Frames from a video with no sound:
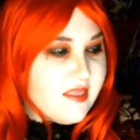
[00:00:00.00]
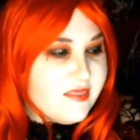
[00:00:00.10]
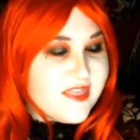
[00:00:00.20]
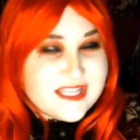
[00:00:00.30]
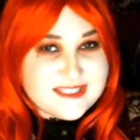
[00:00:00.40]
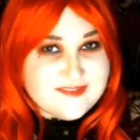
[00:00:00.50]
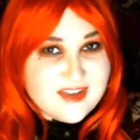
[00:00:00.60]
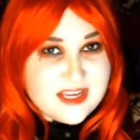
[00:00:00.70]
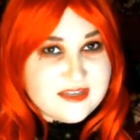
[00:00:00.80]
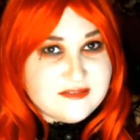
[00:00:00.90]
that's
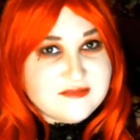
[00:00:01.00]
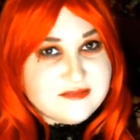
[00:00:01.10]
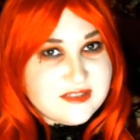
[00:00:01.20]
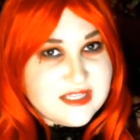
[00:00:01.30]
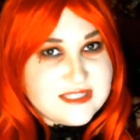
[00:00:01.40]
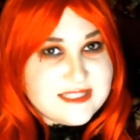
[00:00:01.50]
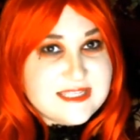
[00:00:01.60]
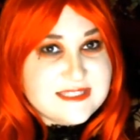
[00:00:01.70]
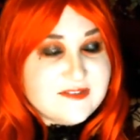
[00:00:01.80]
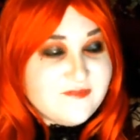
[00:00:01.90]
fine. It's
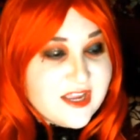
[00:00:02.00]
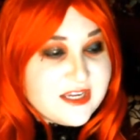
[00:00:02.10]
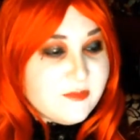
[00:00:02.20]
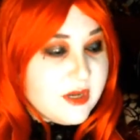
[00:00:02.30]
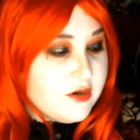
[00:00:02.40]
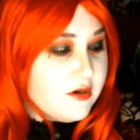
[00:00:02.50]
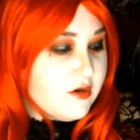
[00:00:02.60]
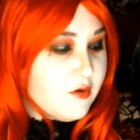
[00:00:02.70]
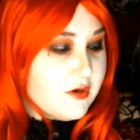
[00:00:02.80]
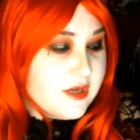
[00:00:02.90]
easy to find a mirror
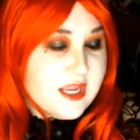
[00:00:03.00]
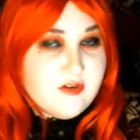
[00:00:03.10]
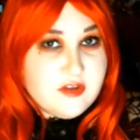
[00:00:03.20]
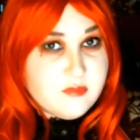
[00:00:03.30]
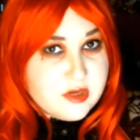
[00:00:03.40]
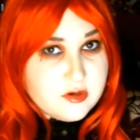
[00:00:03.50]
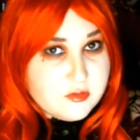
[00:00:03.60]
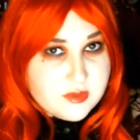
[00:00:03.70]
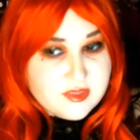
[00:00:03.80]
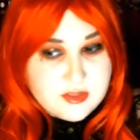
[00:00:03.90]
or carry a mirror
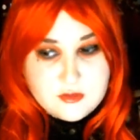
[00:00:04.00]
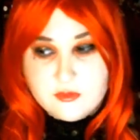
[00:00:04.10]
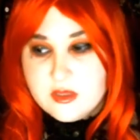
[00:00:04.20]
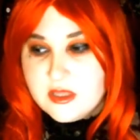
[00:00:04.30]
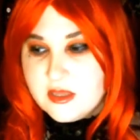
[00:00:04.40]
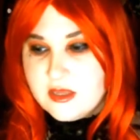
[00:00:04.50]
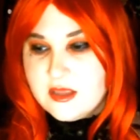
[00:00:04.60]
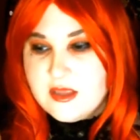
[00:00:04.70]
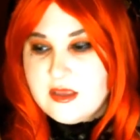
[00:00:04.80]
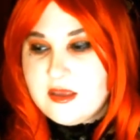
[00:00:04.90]
with you.
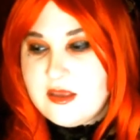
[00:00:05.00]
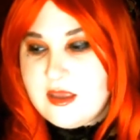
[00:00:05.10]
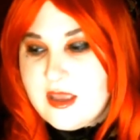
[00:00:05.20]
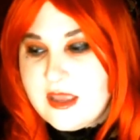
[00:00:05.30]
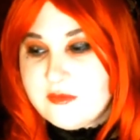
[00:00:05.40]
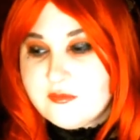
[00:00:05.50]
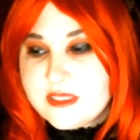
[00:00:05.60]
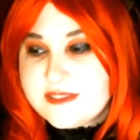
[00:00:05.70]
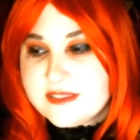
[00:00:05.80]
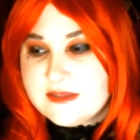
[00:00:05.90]
I
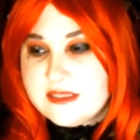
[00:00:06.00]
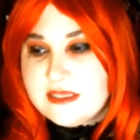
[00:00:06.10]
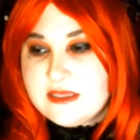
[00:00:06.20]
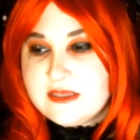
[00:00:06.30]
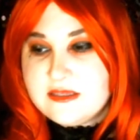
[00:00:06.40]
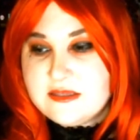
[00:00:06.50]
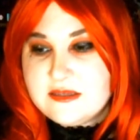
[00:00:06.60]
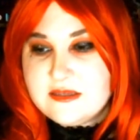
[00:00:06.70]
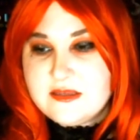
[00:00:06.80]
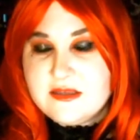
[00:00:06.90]
recently
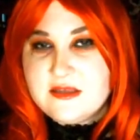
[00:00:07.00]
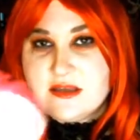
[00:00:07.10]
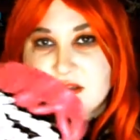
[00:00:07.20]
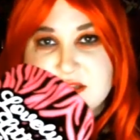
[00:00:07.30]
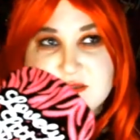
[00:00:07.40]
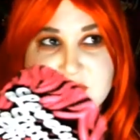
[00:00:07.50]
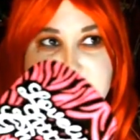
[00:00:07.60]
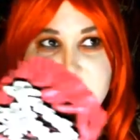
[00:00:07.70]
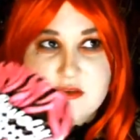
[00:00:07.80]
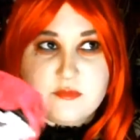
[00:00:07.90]
got this really
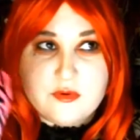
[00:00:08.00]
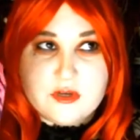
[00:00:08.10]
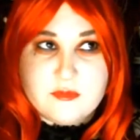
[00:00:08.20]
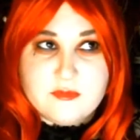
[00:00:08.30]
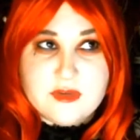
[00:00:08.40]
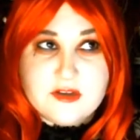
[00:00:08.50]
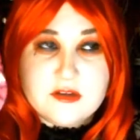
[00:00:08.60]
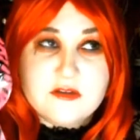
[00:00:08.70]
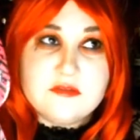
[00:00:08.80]
cute portable mirror.